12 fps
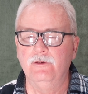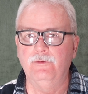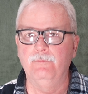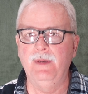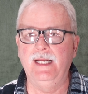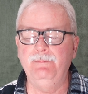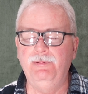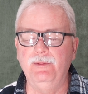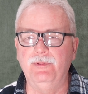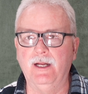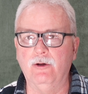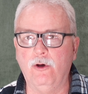for many
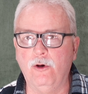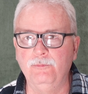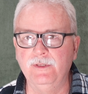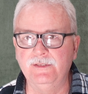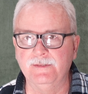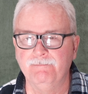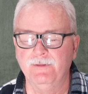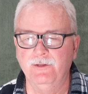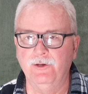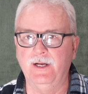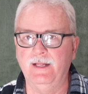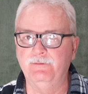people that are homeless
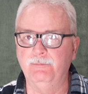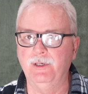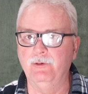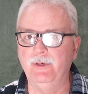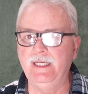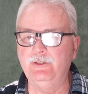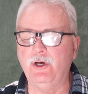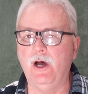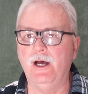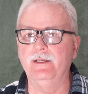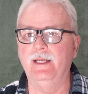they're going to have to be retaught